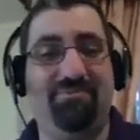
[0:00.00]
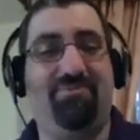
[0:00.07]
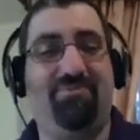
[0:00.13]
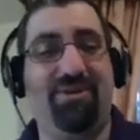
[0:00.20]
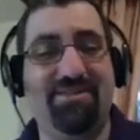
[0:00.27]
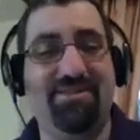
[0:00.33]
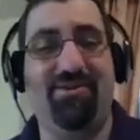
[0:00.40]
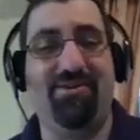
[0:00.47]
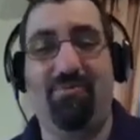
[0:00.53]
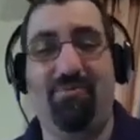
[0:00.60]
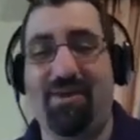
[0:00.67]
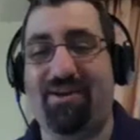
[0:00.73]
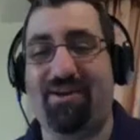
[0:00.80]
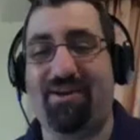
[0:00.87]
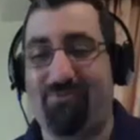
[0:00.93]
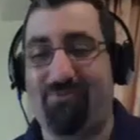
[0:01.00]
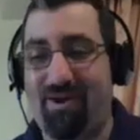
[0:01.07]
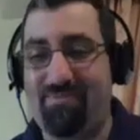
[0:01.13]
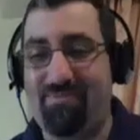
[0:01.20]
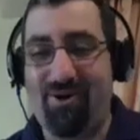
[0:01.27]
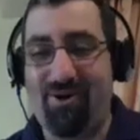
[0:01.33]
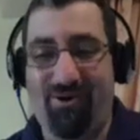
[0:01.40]
please don't make a
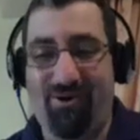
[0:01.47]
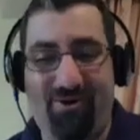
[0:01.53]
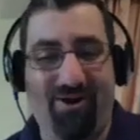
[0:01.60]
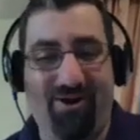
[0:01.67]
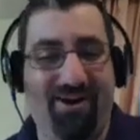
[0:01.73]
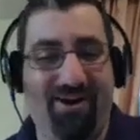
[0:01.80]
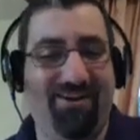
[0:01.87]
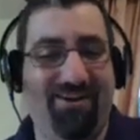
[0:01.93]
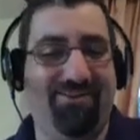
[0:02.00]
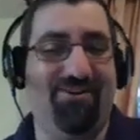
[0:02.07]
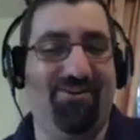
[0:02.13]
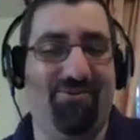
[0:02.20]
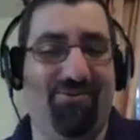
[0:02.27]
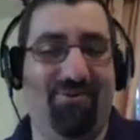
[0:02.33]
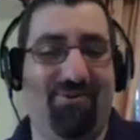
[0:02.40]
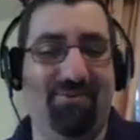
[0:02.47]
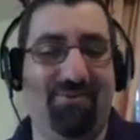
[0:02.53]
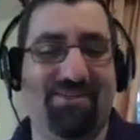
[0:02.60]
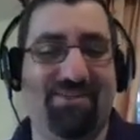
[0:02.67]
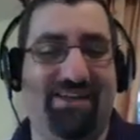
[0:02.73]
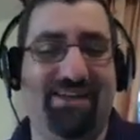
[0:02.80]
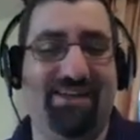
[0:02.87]
rainbow on your
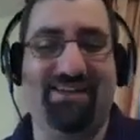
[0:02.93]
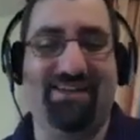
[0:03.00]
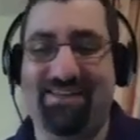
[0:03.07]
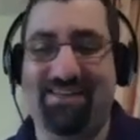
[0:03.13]
website.